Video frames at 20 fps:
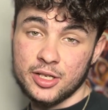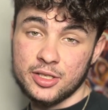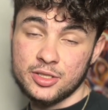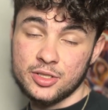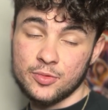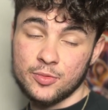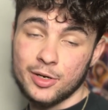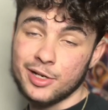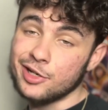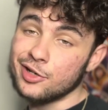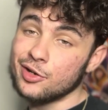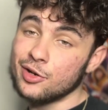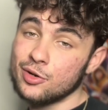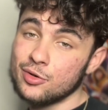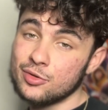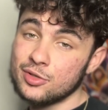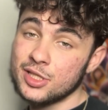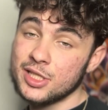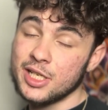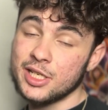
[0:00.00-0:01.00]
So when it
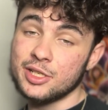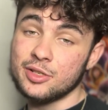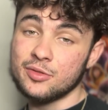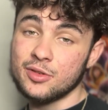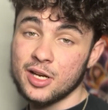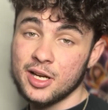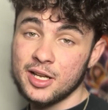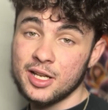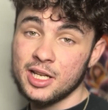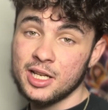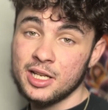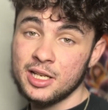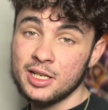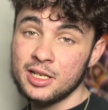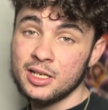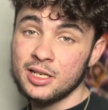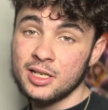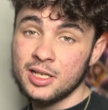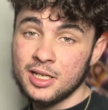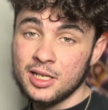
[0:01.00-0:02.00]
grows and you cut,
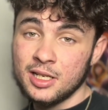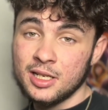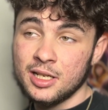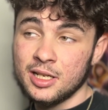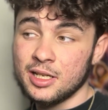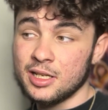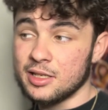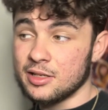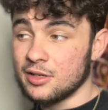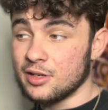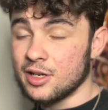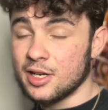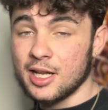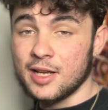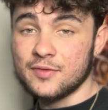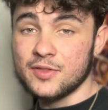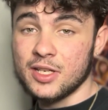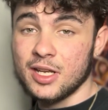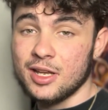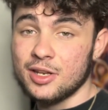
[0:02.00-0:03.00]
you're gonna
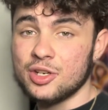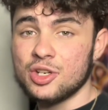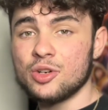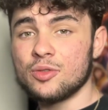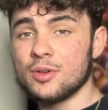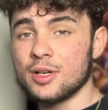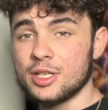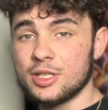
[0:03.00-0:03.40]
have to get a new one.